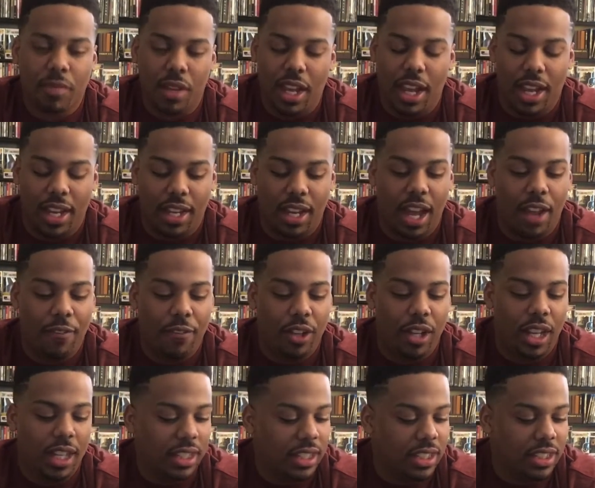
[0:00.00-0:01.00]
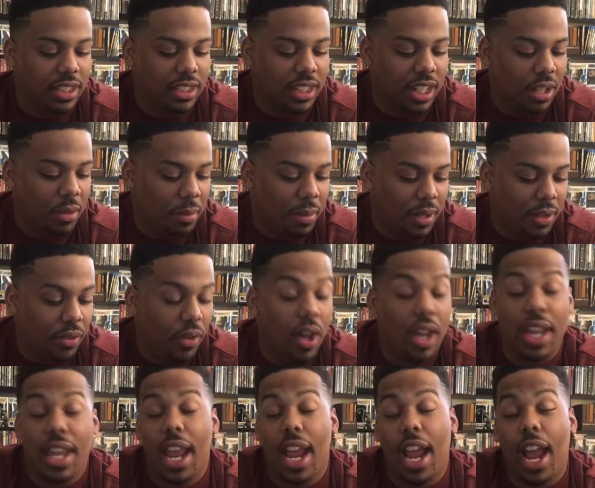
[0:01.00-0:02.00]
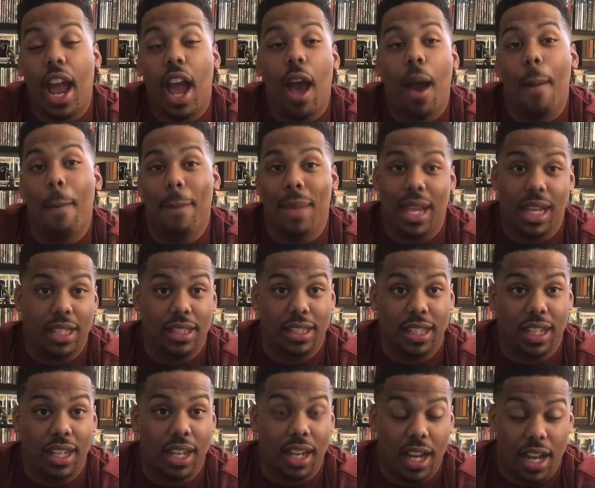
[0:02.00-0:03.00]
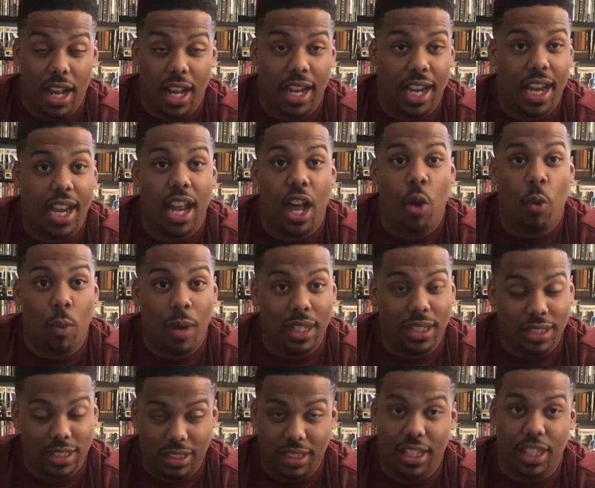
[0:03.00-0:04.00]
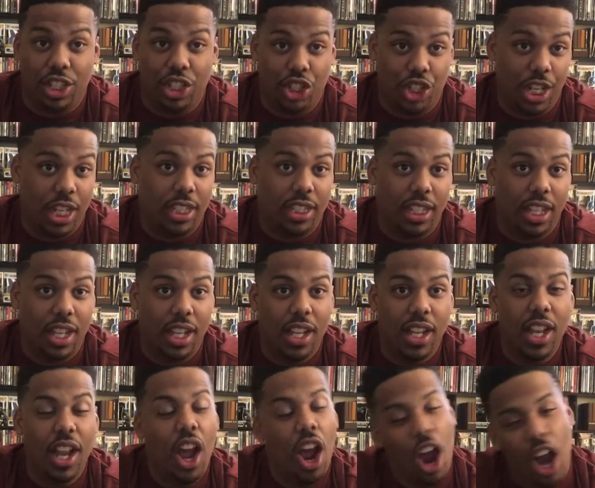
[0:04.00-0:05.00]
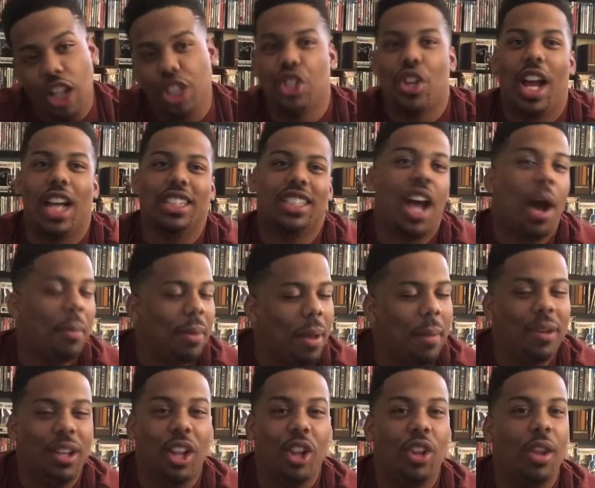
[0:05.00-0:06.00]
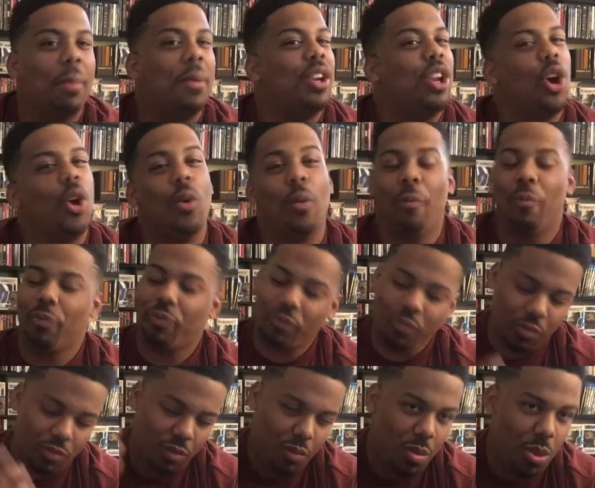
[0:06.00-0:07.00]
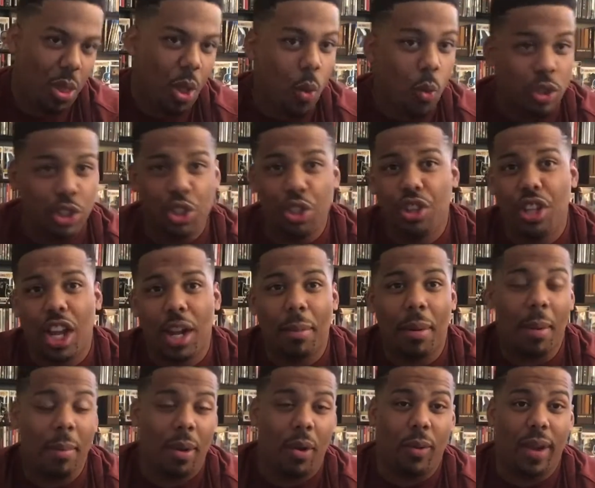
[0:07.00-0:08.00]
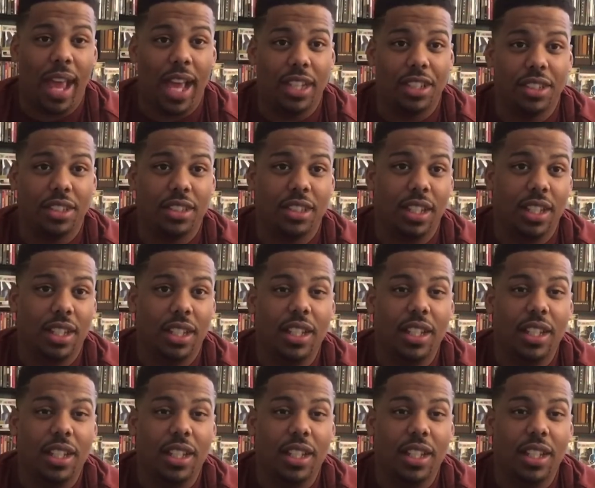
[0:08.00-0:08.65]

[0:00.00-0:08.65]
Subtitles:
And I feel like this is going to be fucking amazing. And I cannot wait to see this shit. All right, you guys, comment down below. Let me know what you thought about my reaction.